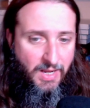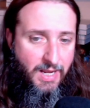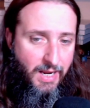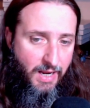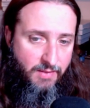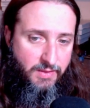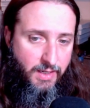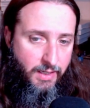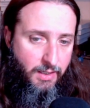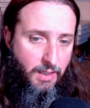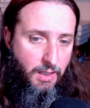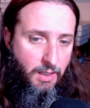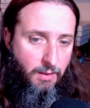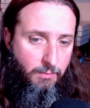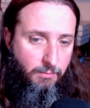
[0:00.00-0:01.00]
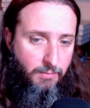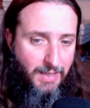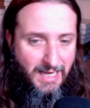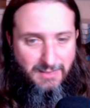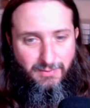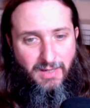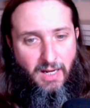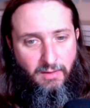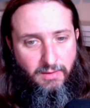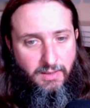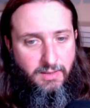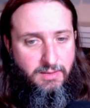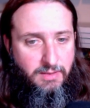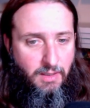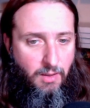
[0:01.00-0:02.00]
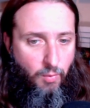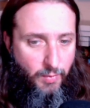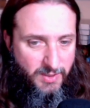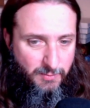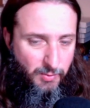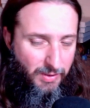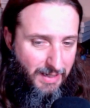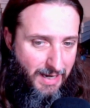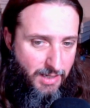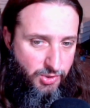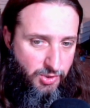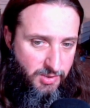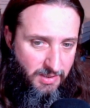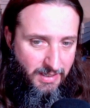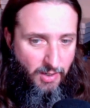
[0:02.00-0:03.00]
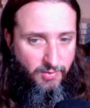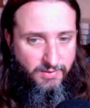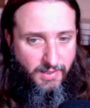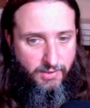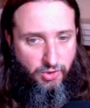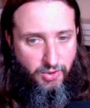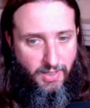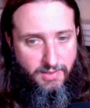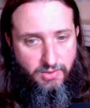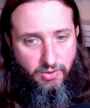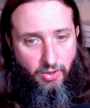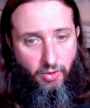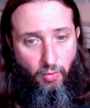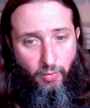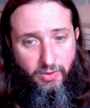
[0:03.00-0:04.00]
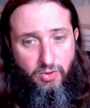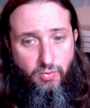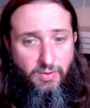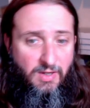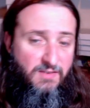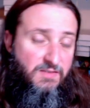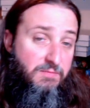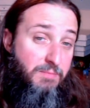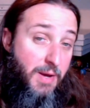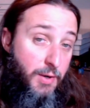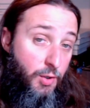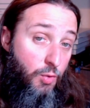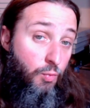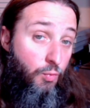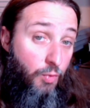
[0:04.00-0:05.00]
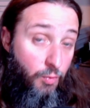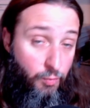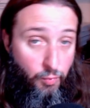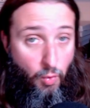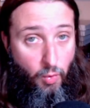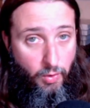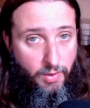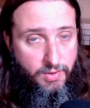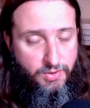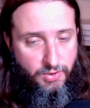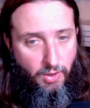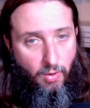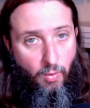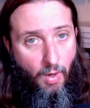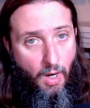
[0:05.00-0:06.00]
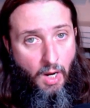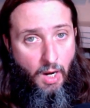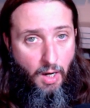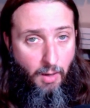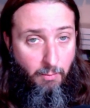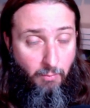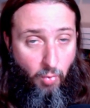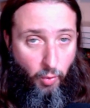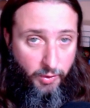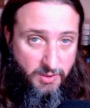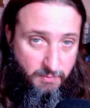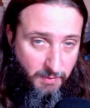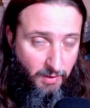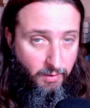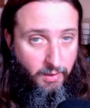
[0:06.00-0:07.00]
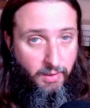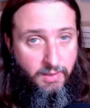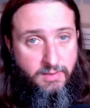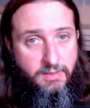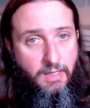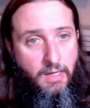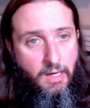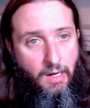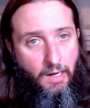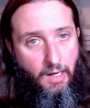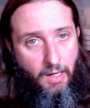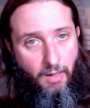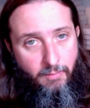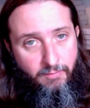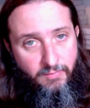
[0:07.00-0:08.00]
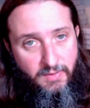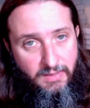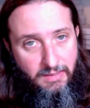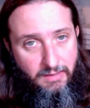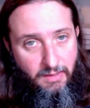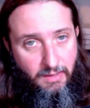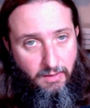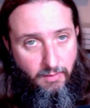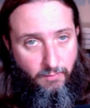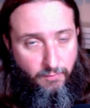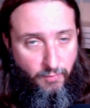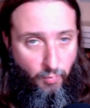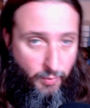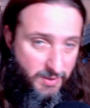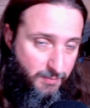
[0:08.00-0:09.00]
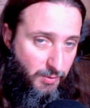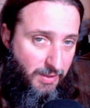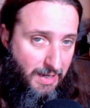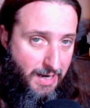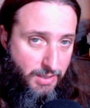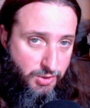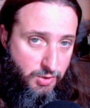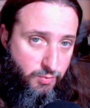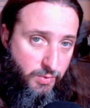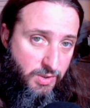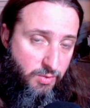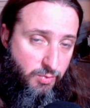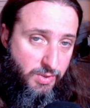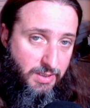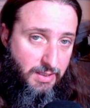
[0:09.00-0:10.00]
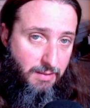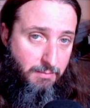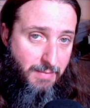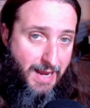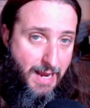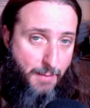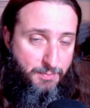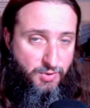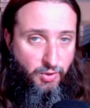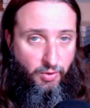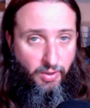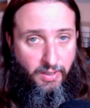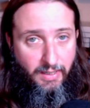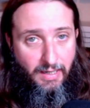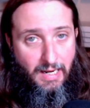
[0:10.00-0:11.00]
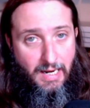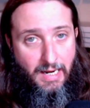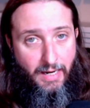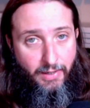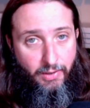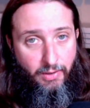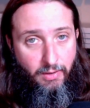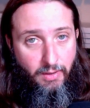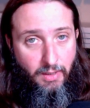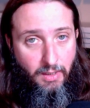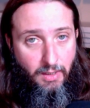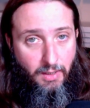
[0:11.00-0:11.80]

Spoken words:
And then last but not least, Whisper Caches and Helltide Chests are going to give better rewards. So more experience. For Whisper Caches, when you would get maps, you're going to get higher